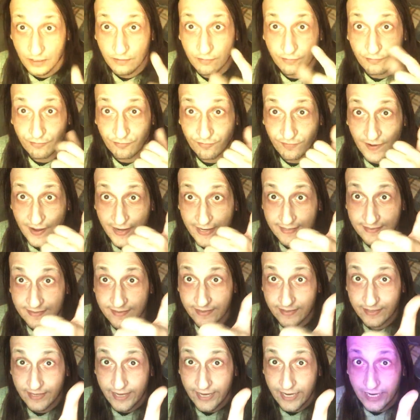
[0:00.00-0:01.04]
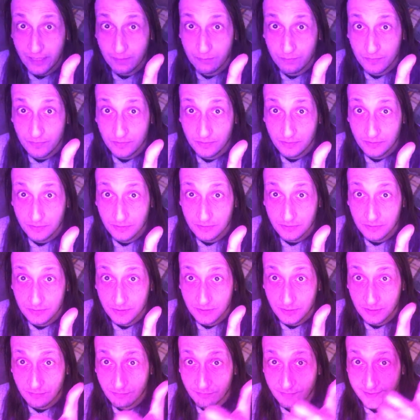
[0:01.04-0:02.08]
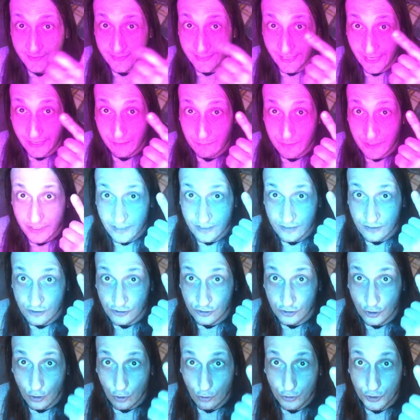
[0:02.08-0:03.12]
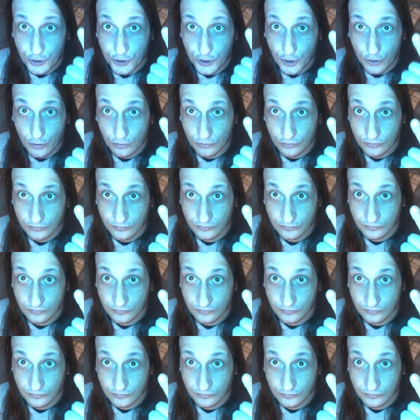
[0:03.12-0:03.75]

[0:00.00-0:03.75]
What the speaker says: find the game that is social.